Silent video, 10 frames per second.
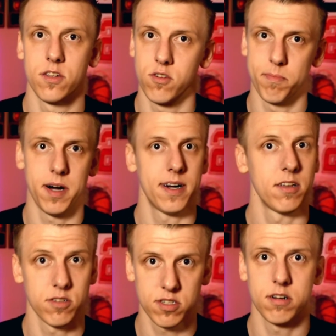your body
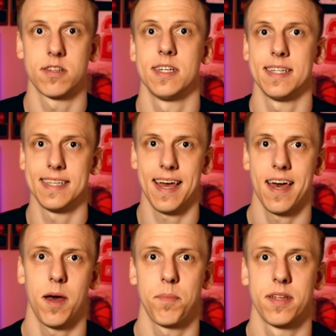will start to
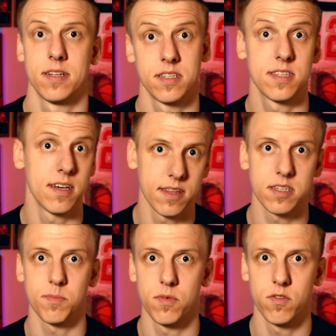adapt to
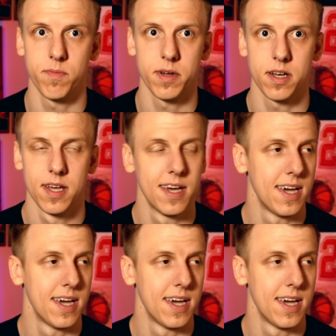this movement.